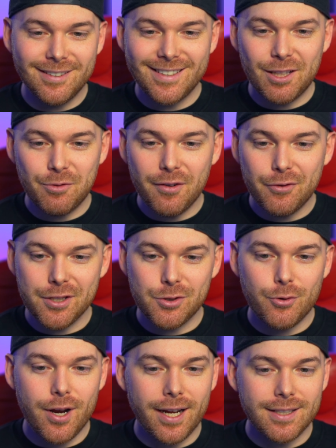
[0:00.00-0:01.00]
that reference
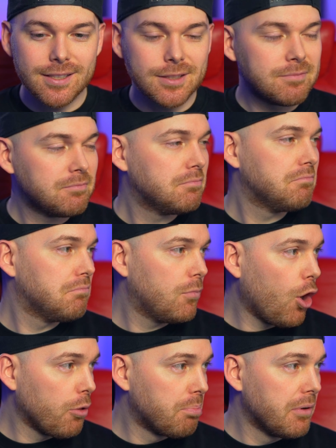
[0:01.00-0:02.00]
tracks
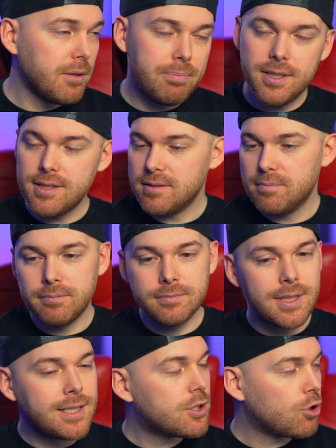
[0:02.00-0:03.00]
on purpose,
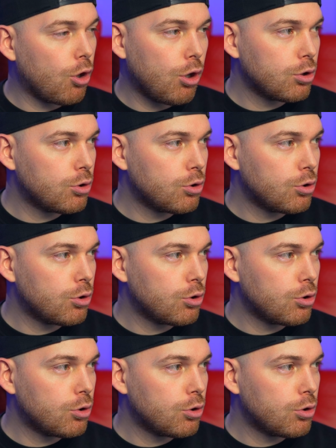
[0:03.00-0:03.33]
then it's all